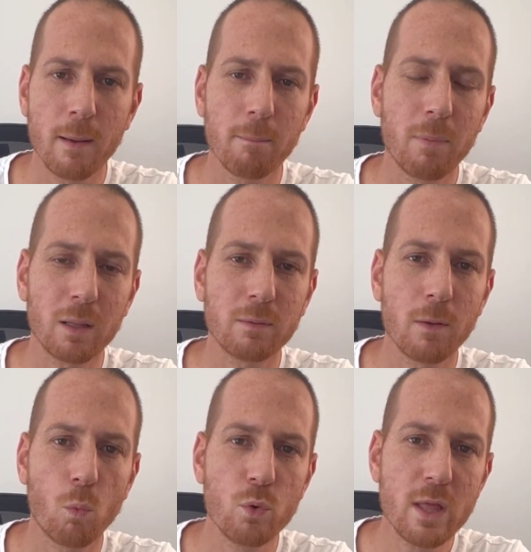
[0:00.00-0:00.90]
But
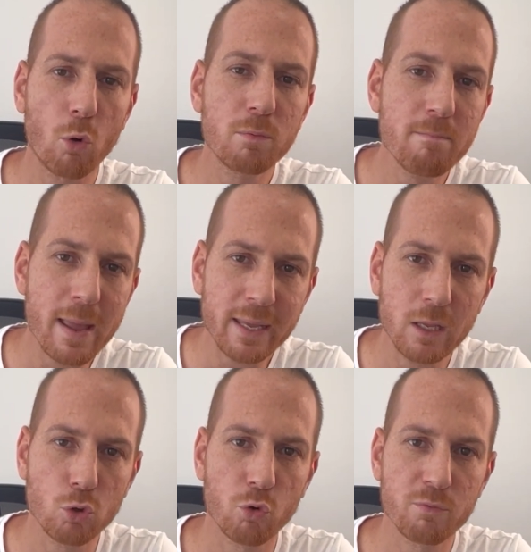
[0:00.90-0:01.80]
without
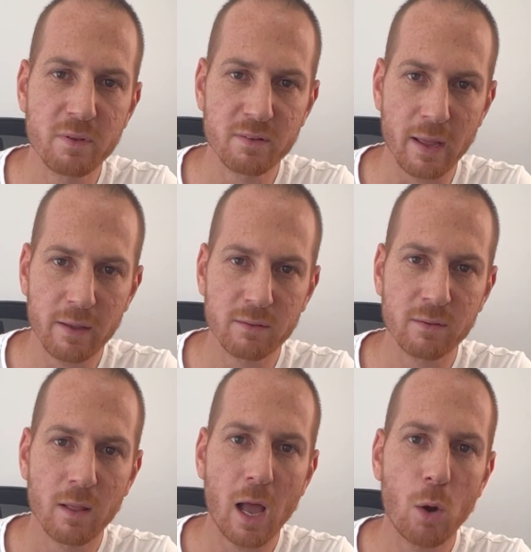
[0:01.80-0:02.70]
making those mistakes,